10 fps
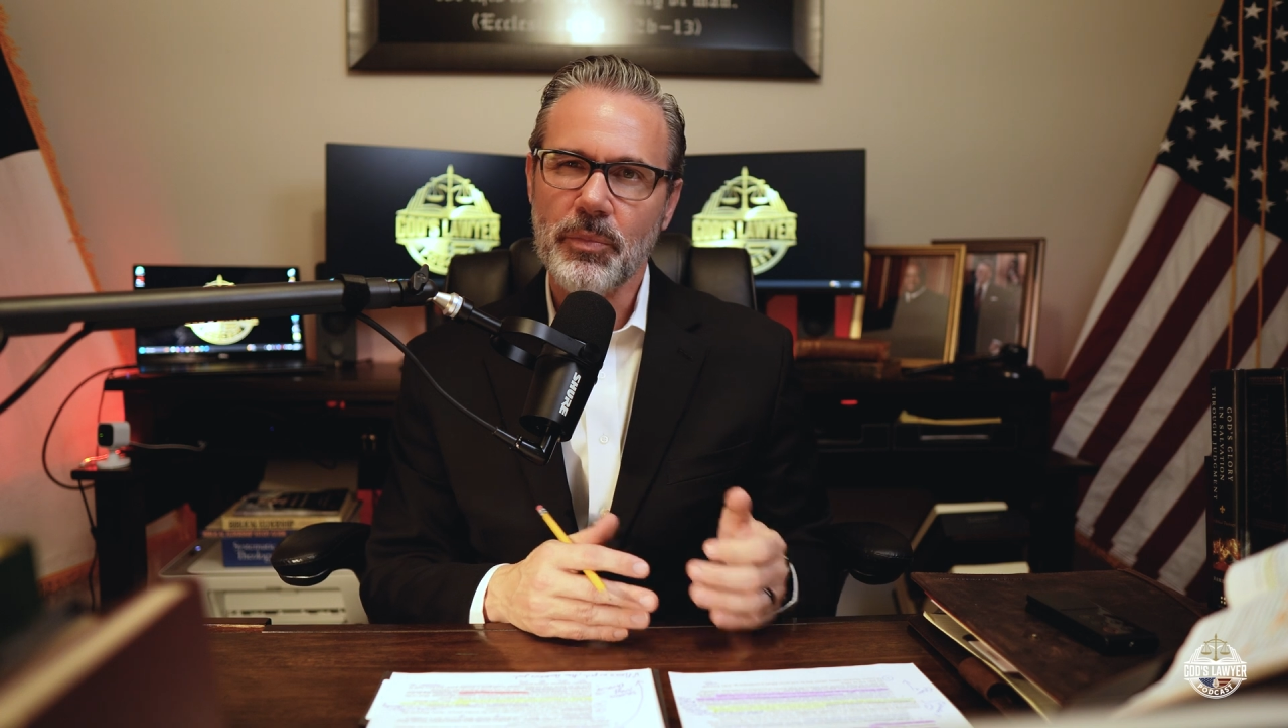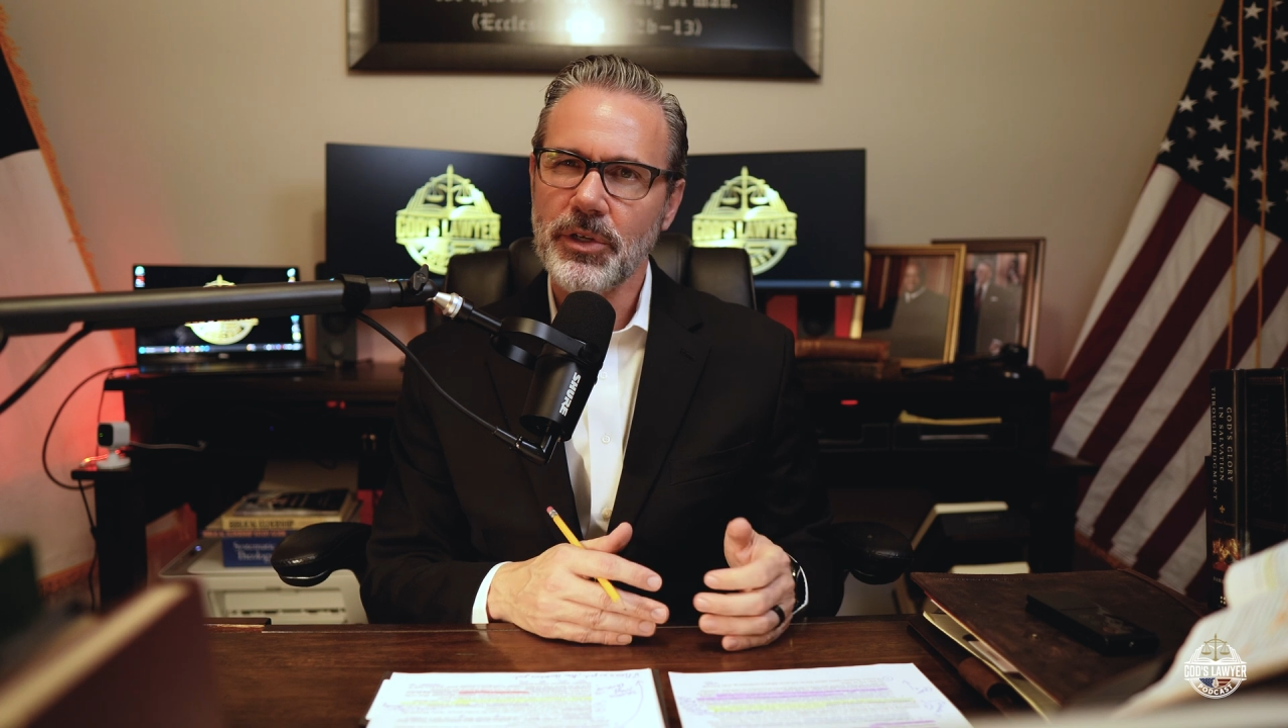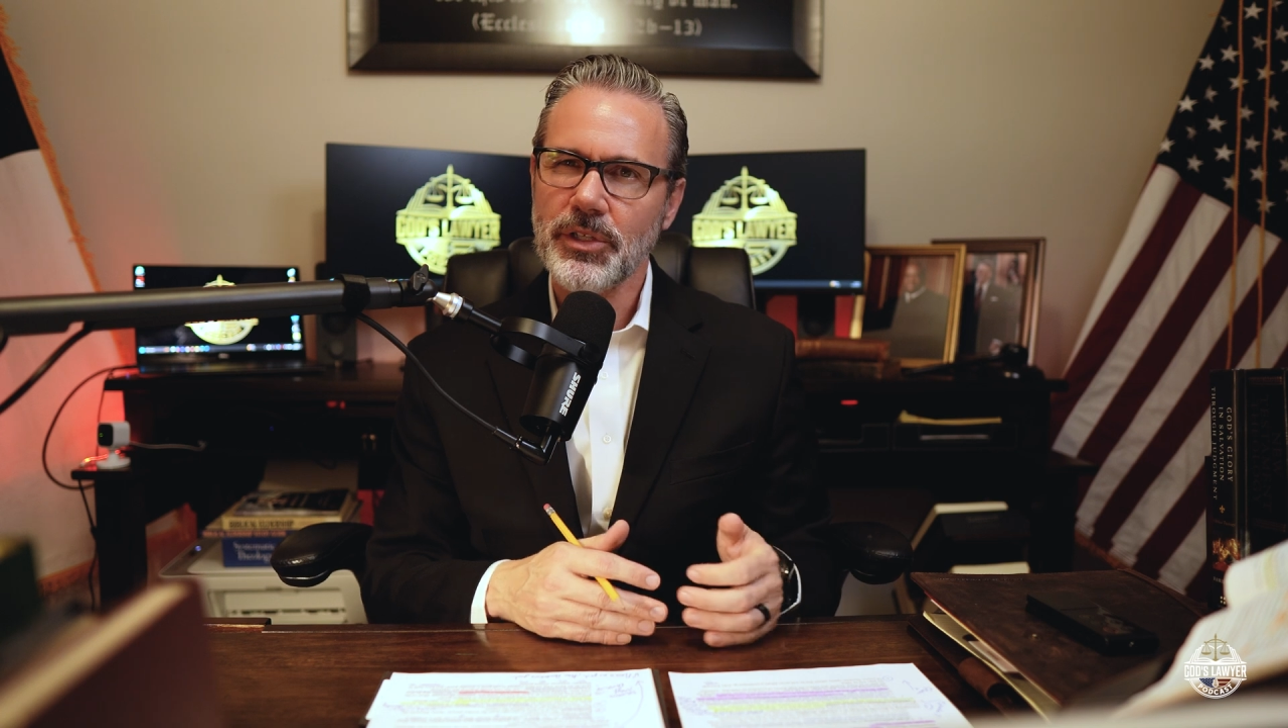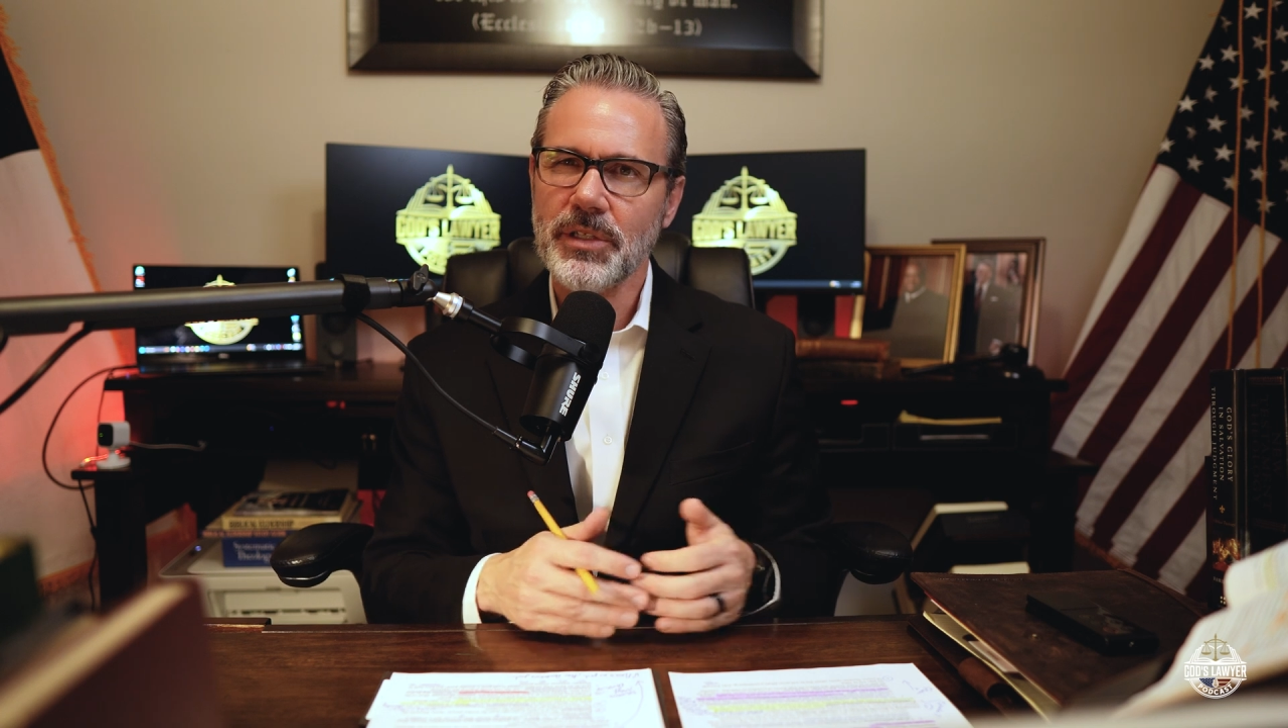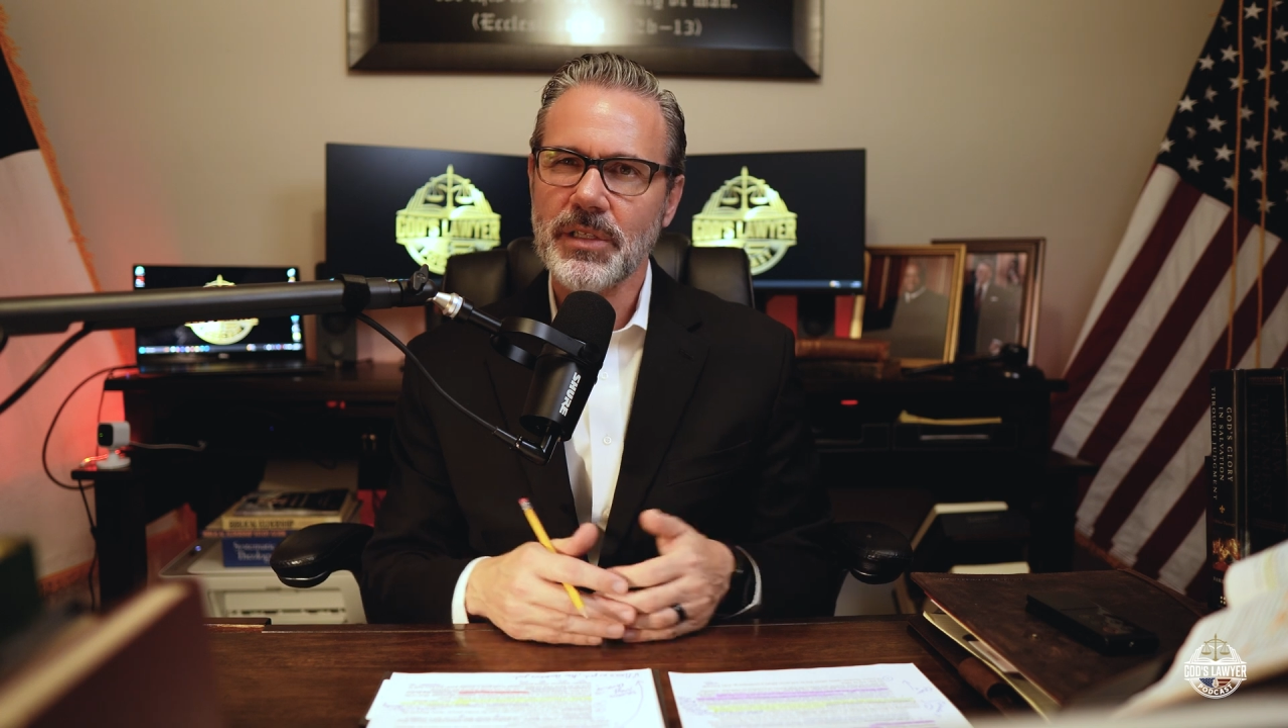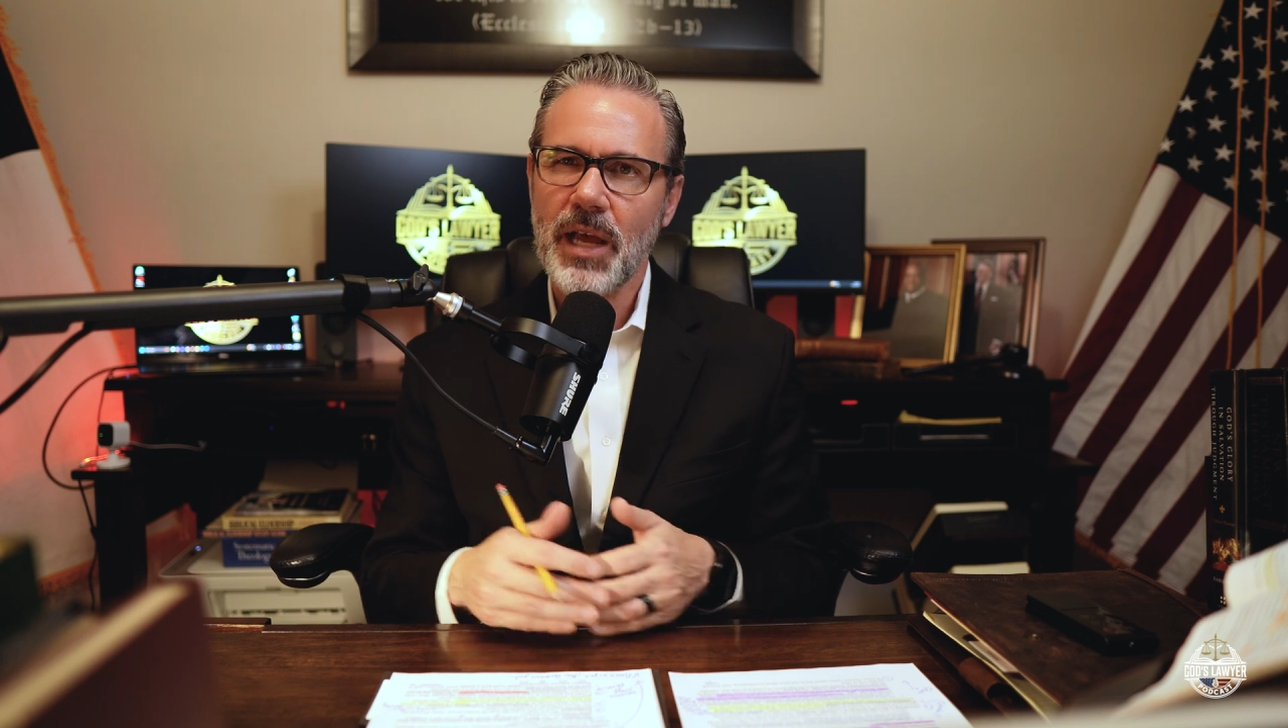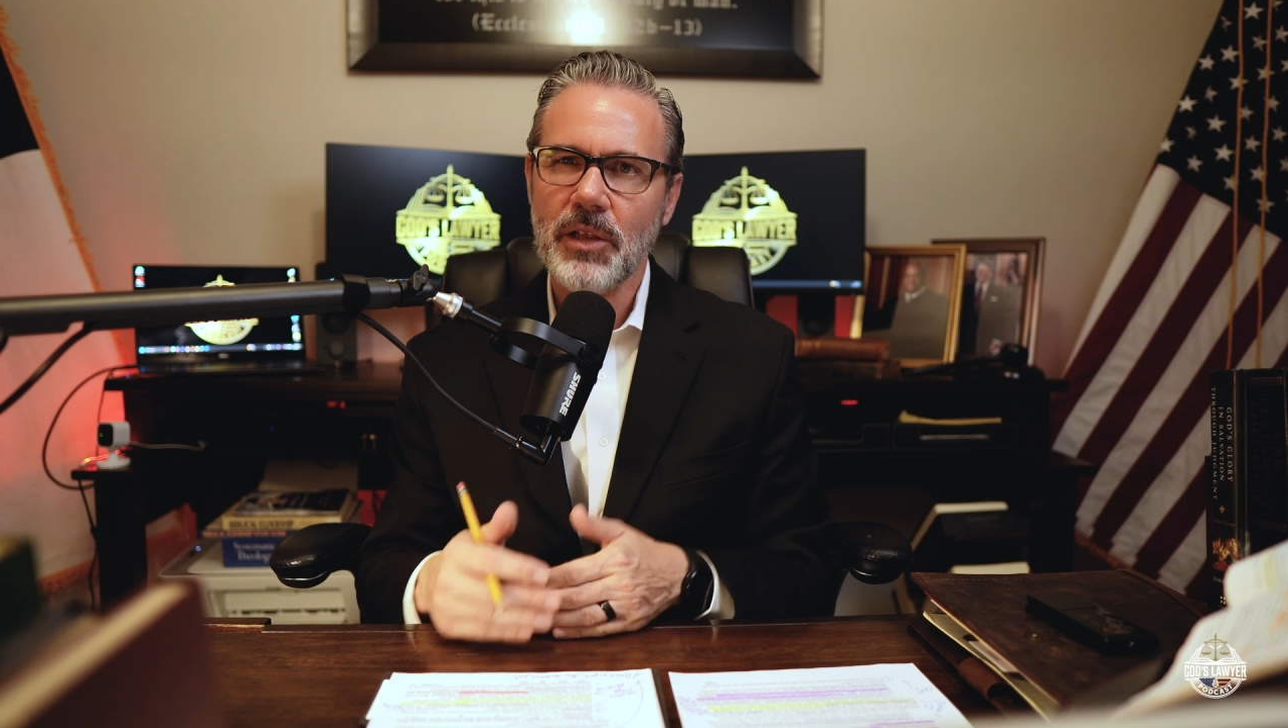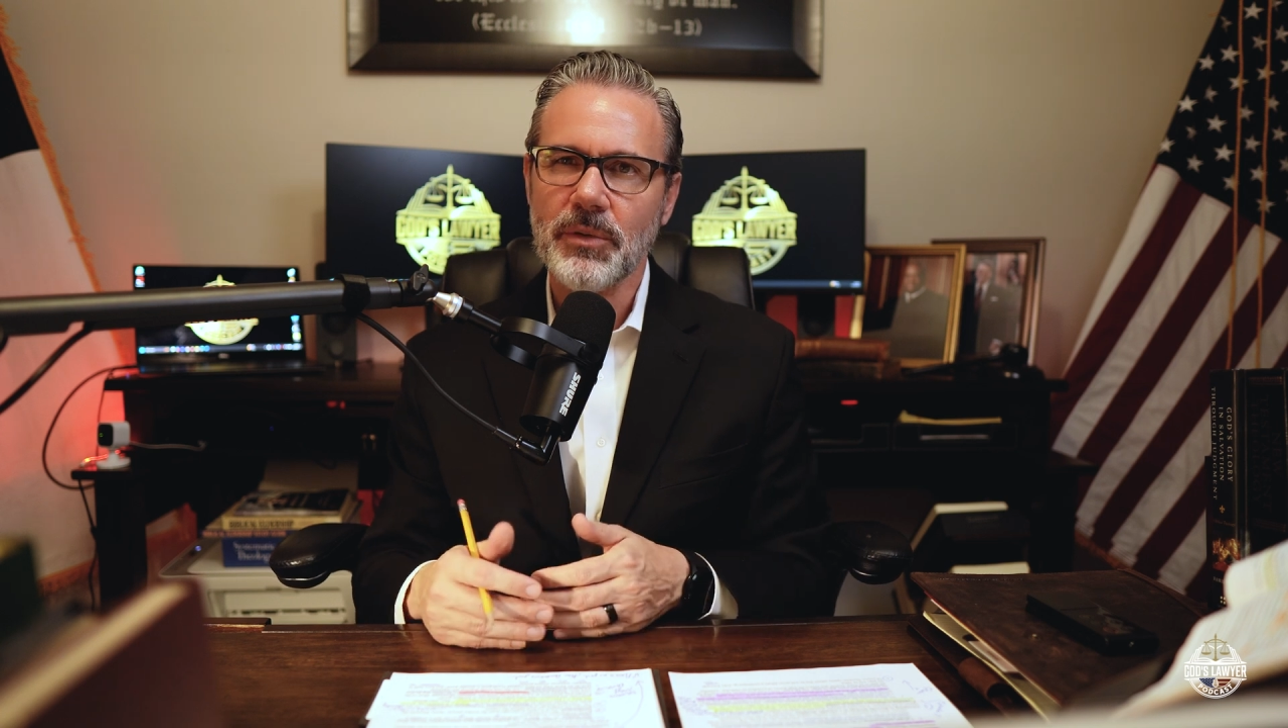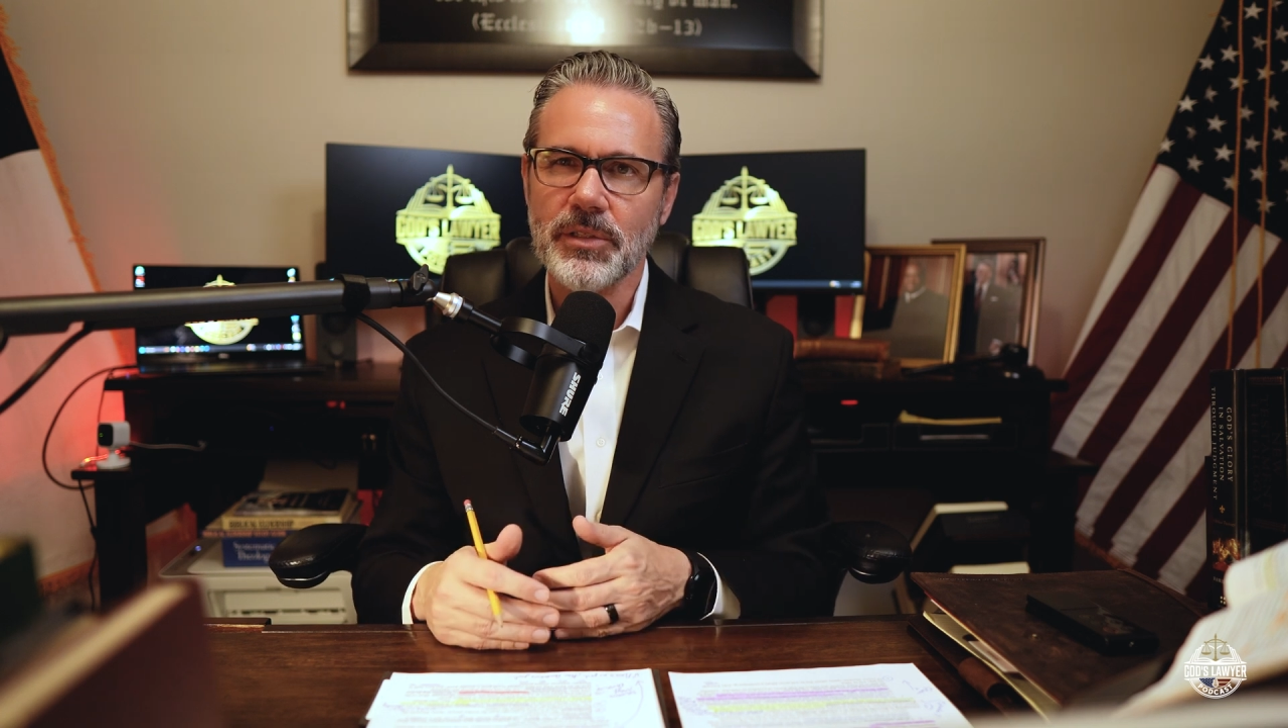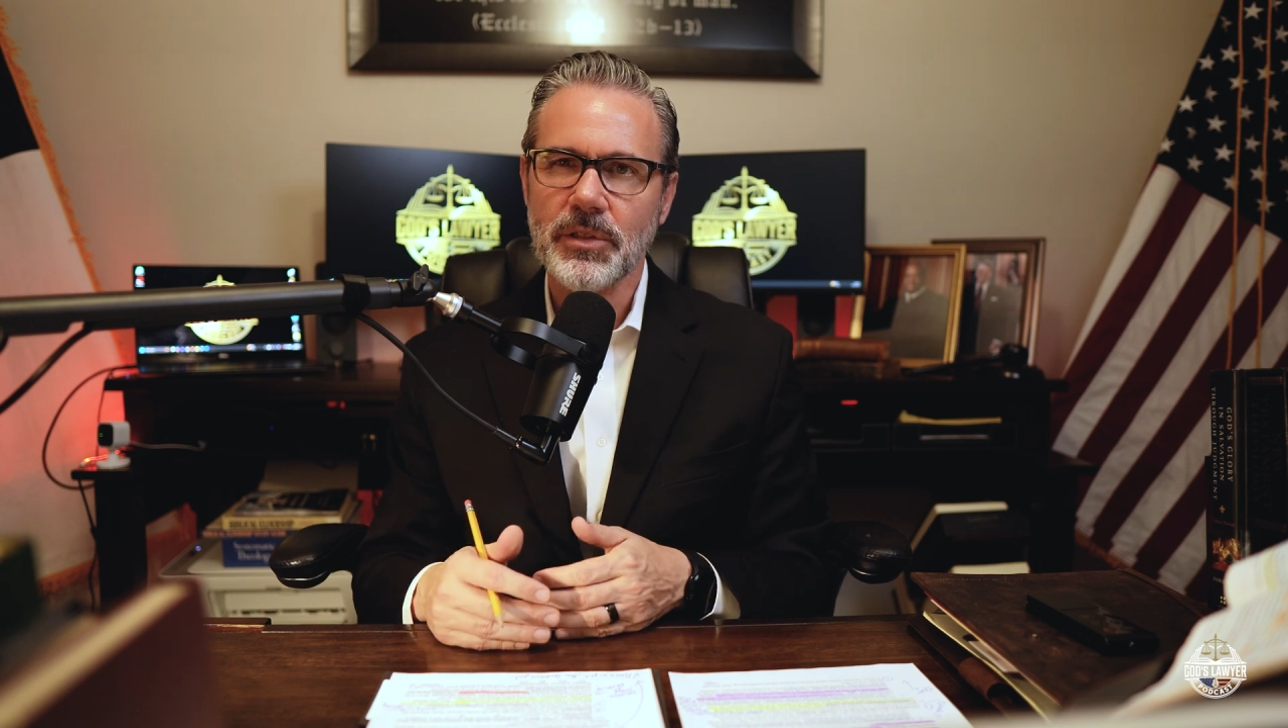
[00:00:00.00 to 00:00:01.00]
preaching
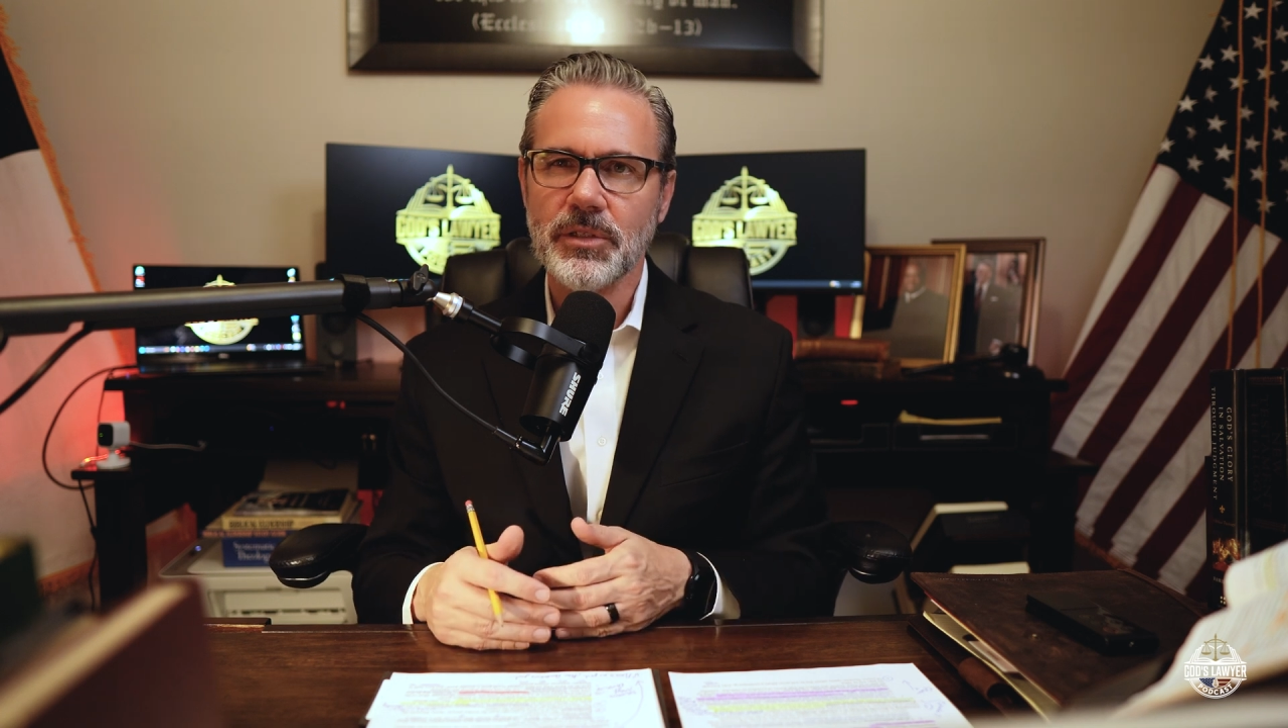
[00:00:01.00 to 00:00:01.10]
tolerance